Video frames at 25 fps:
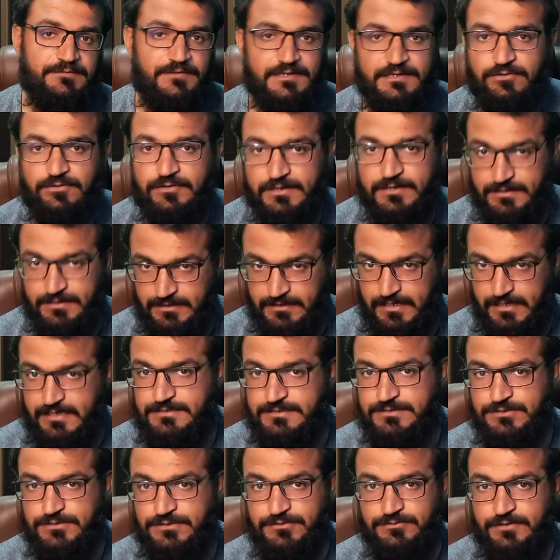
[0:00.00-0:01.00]
when you're in
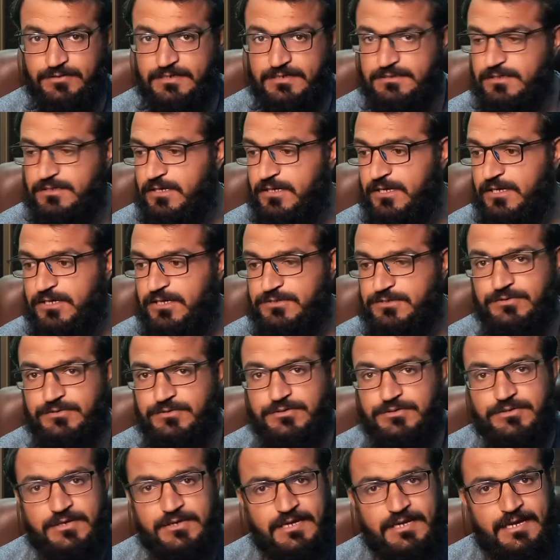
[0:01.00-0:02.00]
seo right so
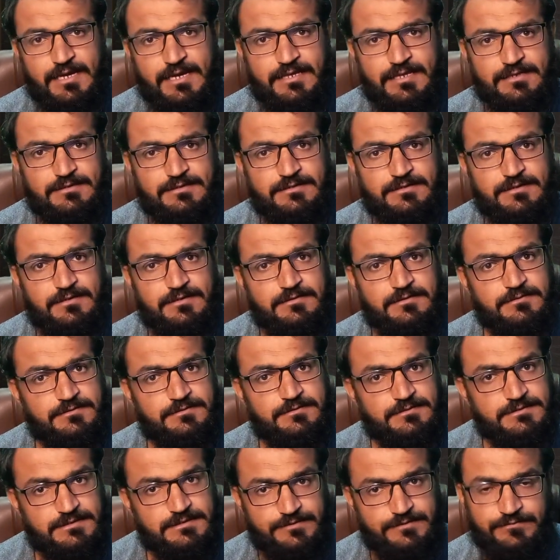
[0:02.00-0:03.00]
you can
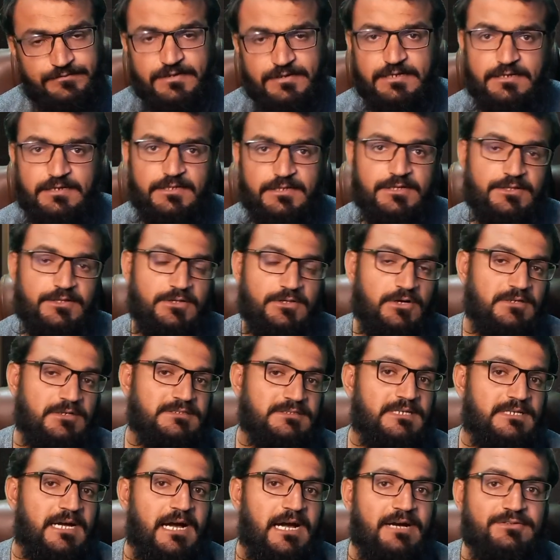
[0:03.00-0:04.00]
definitely
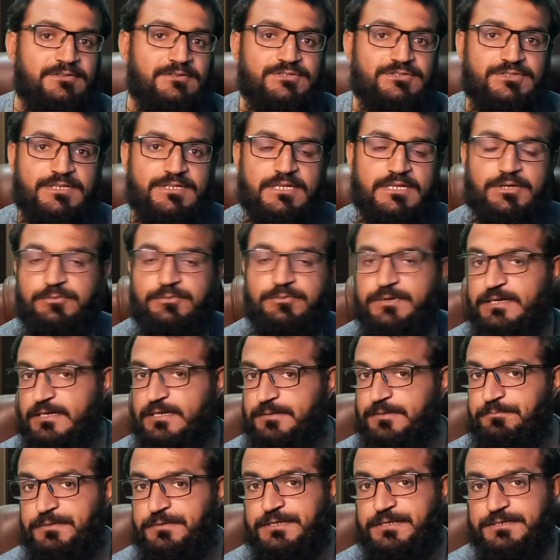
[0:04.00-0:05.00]
not outrank your
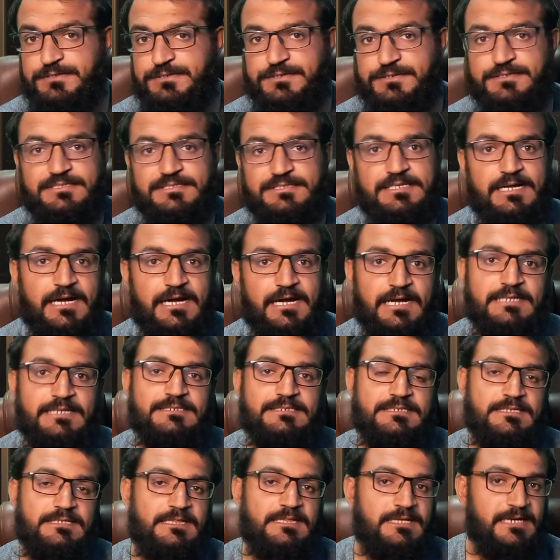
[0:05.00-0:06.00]
competitors
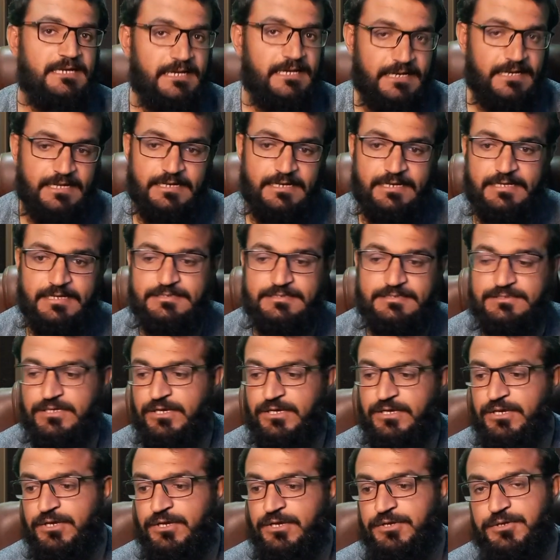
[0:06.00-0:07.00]
until and unless
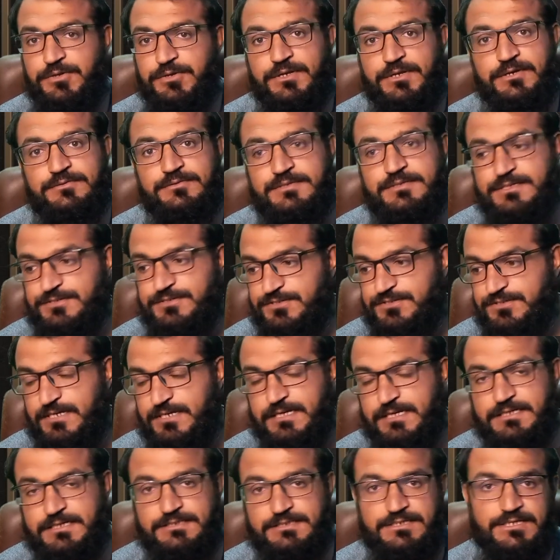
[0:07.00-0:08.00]
you know their
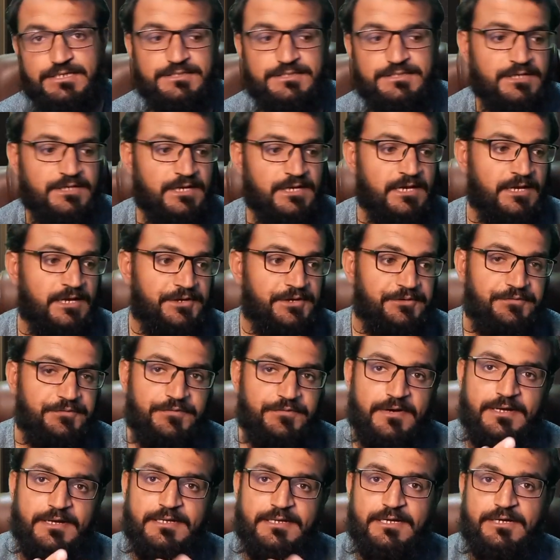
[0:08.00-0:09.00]
strategies you
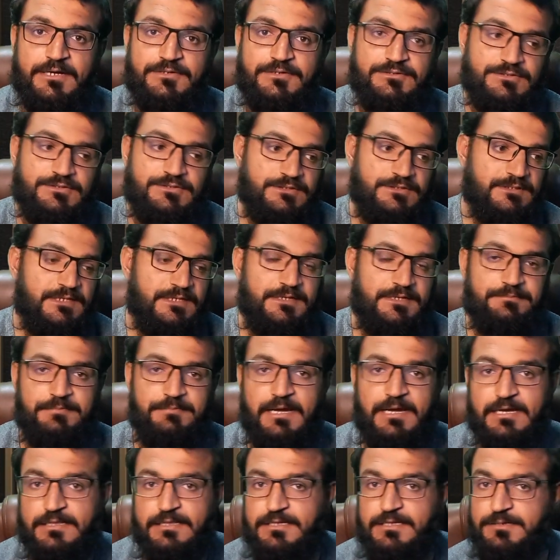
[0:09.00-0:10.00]
find out their
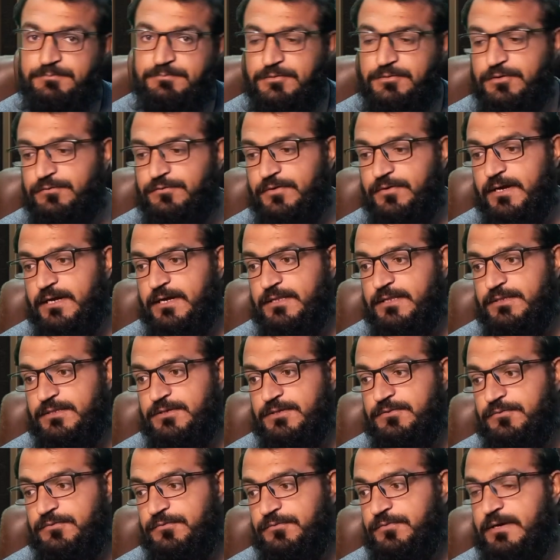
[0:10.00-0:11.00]
backlink profile
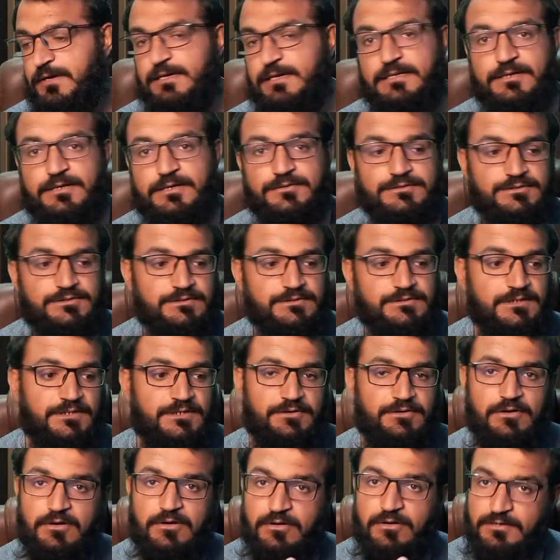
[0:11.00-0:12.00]
you find out
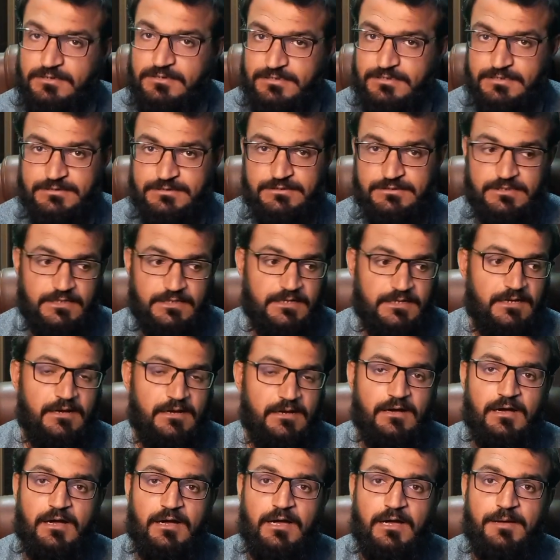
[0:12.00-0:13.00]
their content
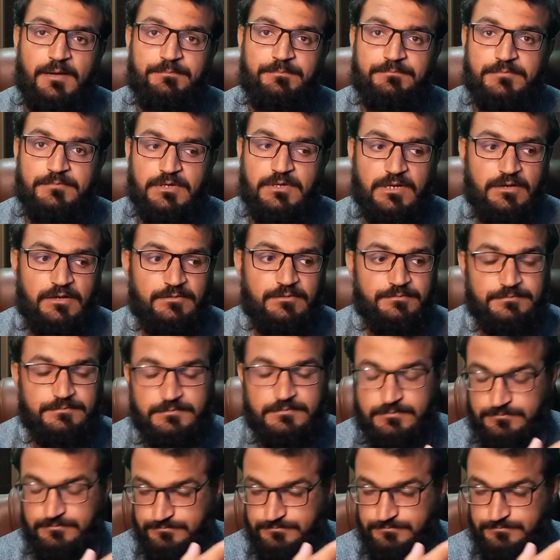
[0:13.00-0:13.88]
um, you know